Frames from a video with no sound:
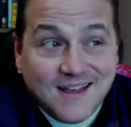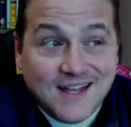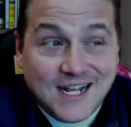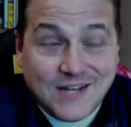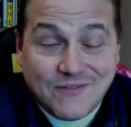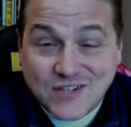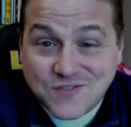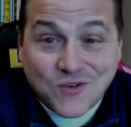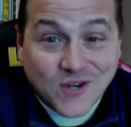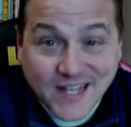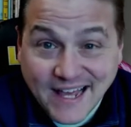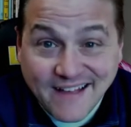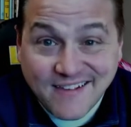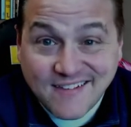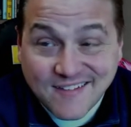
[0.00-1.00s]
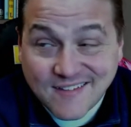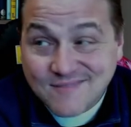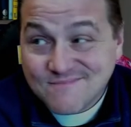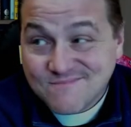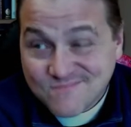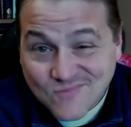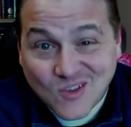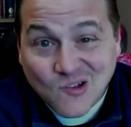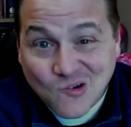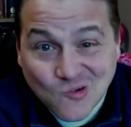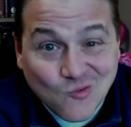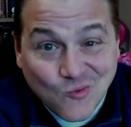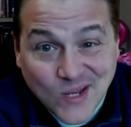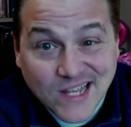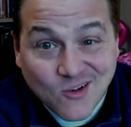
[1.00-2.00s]
And if it's for kids,
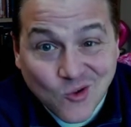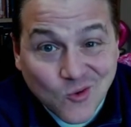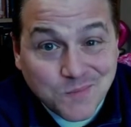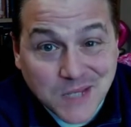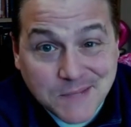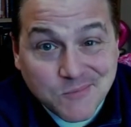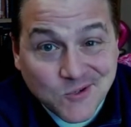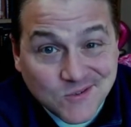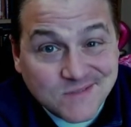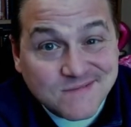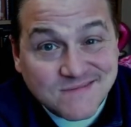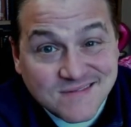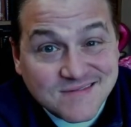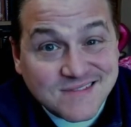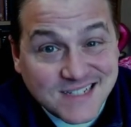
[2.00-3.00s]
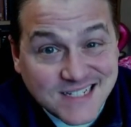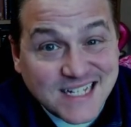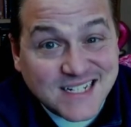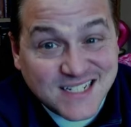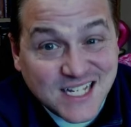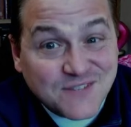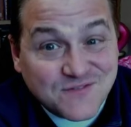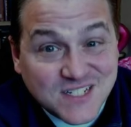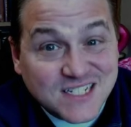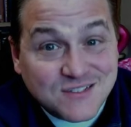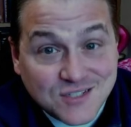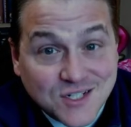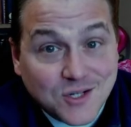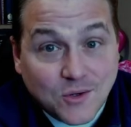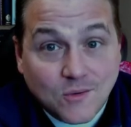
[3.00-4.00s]
we old people get gifted
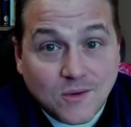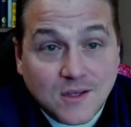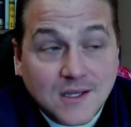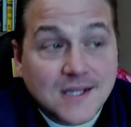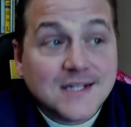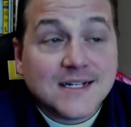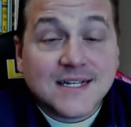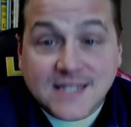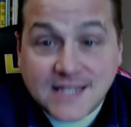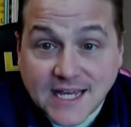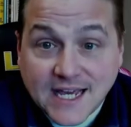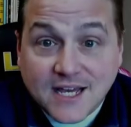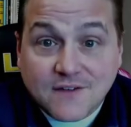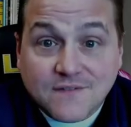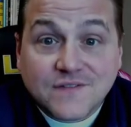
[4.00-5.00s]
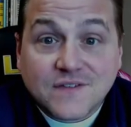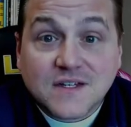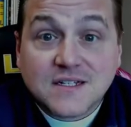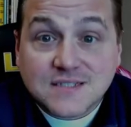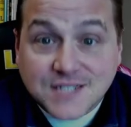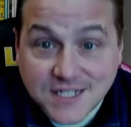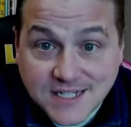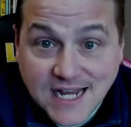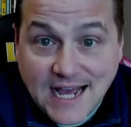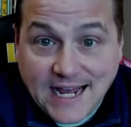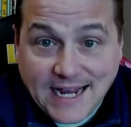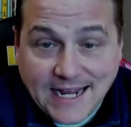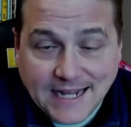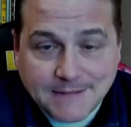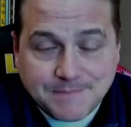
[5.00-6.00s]
too. Give
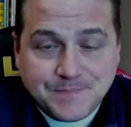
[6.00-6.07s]
today.